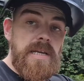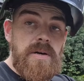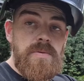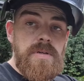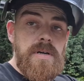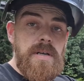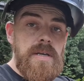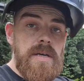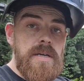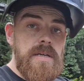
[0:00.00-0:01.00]
it out,
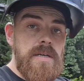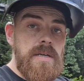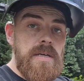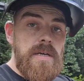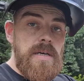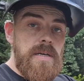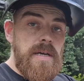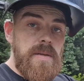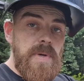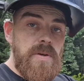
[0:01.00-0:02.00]
I'll
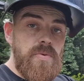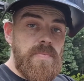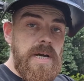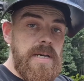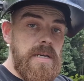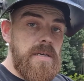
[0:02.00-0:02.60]
get the main hoop back in